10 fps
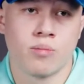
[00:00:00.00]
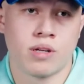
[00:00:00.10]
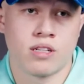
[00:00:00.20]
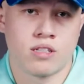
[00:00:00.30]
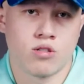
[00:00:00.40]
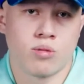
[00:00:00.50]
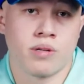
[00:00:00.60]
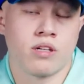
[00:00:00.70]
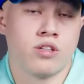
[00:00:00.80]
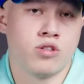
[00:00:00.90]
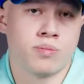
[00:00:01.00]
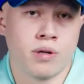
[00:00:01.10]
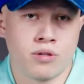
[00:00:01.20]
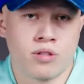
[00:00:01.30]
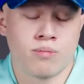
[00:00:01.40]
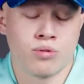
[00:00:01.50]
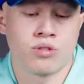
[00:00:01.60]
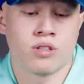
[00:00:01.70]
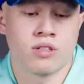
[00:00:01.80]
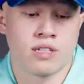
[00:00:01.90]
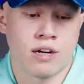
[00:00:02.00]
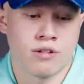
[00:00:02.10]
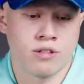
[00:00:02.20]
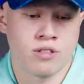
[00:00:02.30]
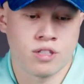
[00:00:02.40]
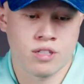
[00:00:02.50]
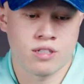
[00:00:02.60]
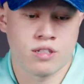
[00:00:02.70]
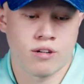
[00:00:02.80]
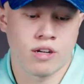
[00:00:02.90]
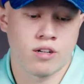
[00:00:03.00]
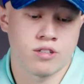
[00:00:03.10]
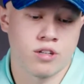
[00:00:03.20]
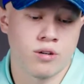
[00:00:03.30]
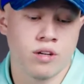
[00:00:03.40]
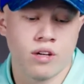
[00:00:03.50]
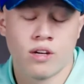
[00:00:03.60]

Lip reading: but it still would be a huge boost to the Sounders, just considering also